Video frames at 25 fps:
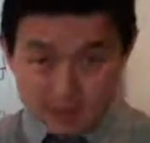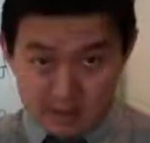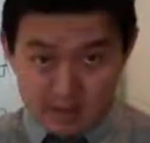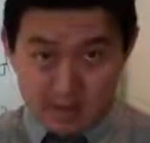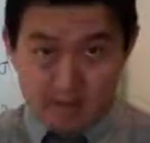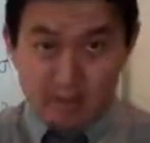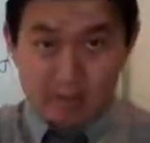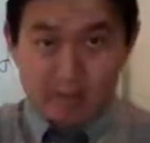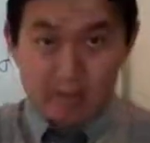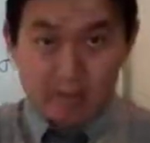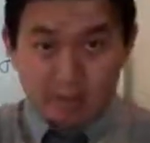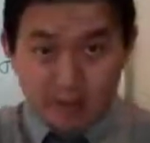does
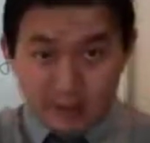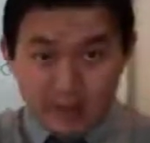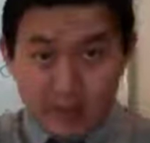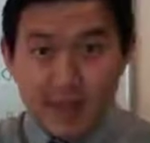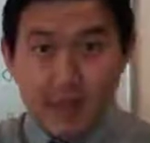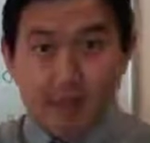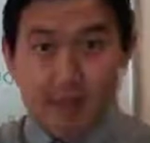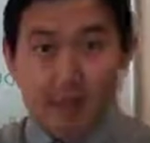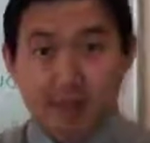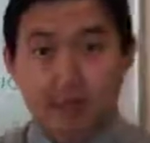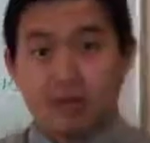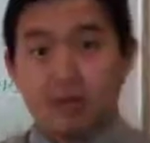the
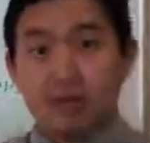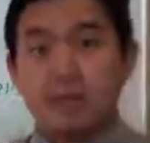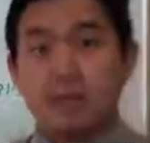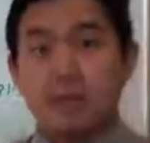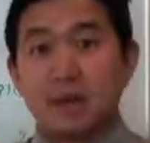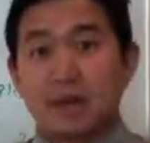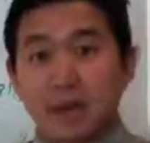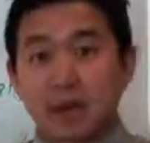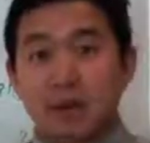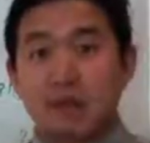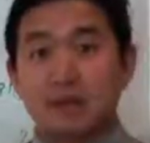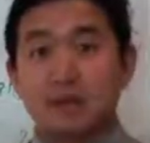body have the
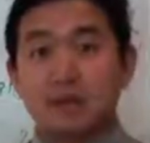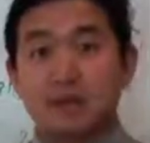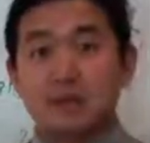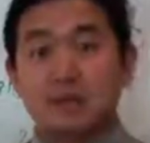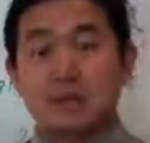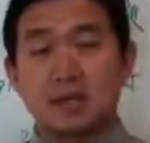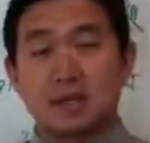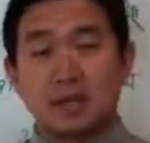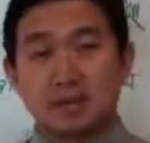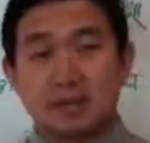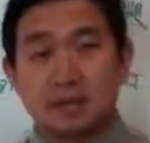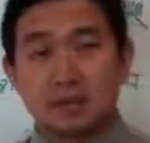power to
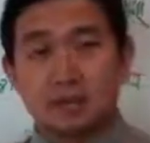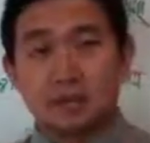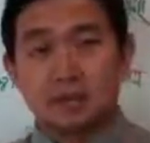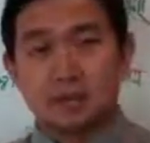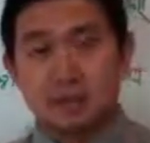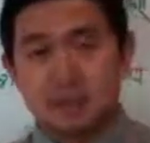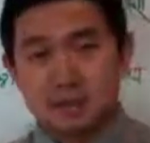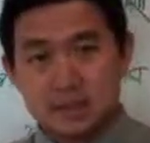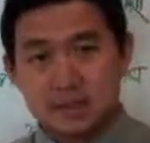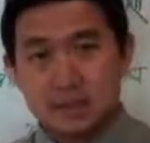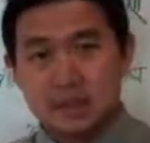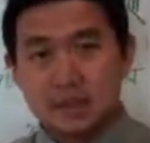self-heal
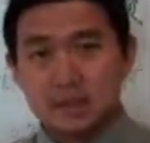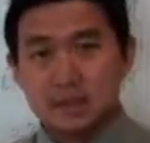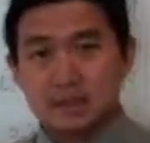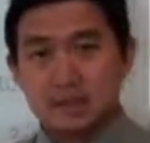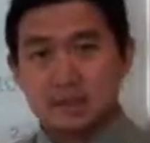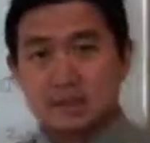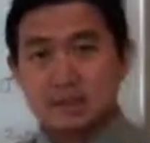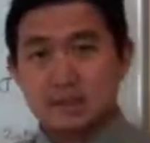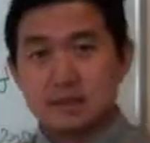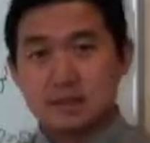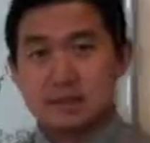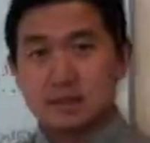
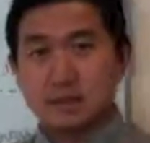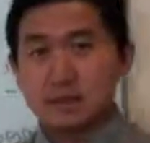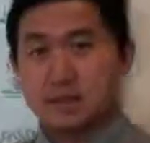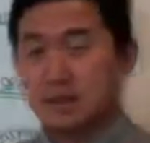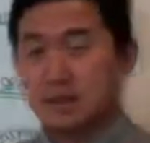disease?